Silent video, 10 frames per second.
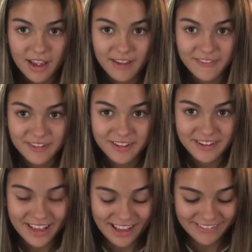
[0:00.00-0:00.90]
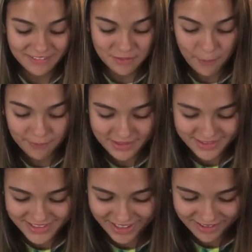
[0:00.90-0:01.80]
I feel like I
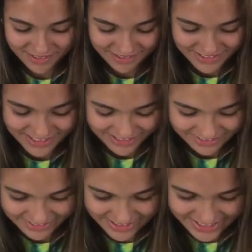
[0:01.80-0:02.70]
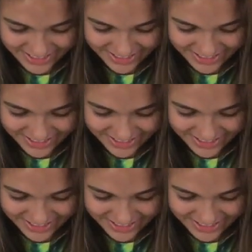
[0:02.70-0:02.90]
don't know what to do because